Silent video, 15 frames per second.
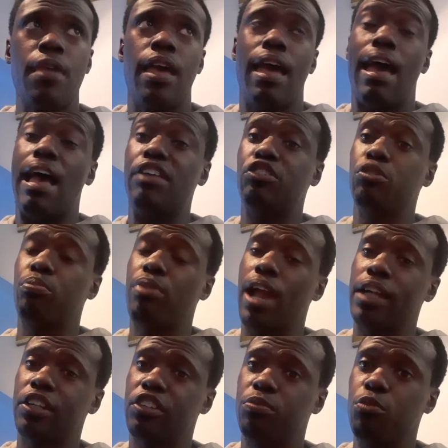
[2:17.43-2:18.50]
as you
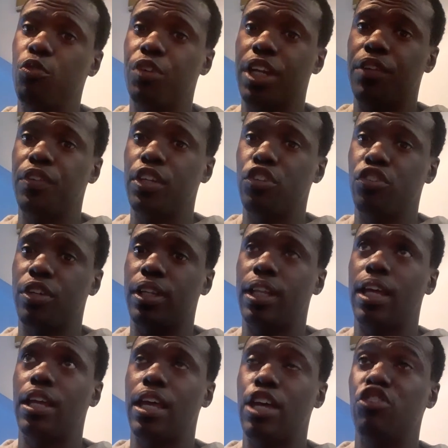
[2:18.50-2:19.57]
practice moving in the
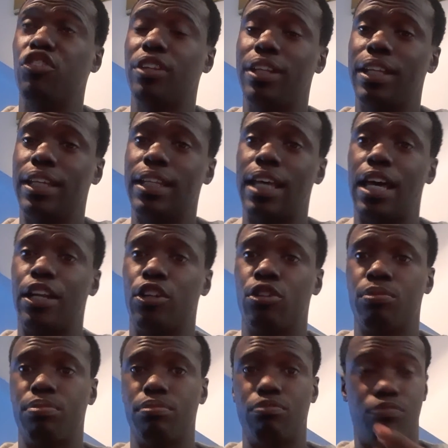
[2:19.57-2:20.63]
agility
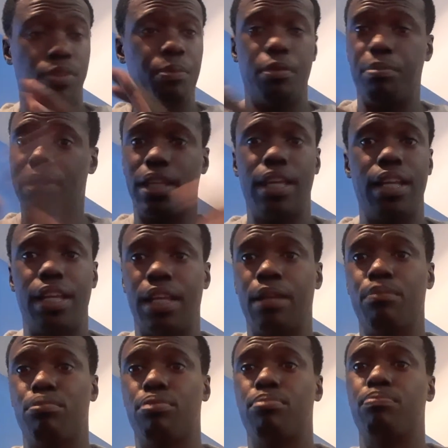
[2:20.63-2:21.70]
ladder from the
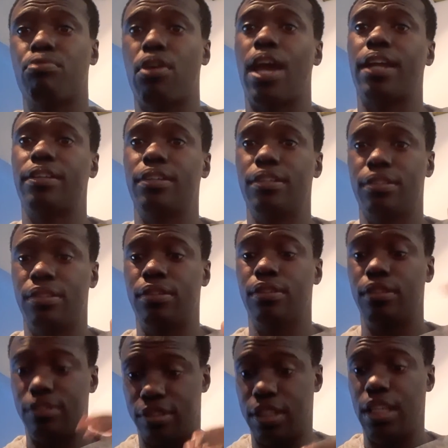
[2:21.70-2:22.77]
beginning. Practice
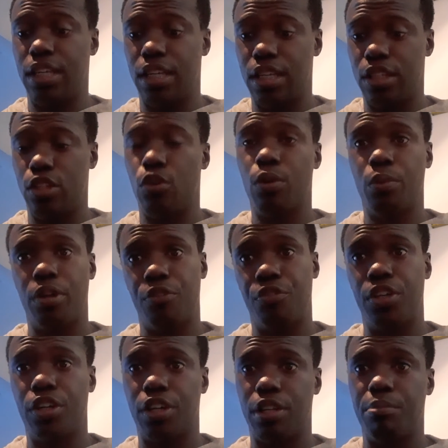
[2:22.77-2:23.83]
seeing it, knowing where your
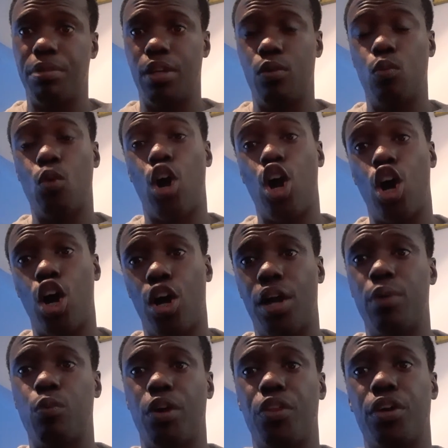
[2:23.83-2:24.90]
feet are
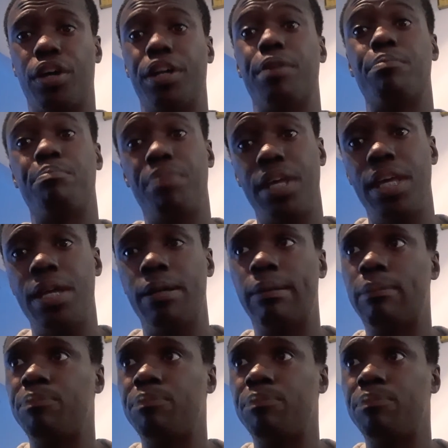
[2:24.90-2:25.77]
and where they're going to be,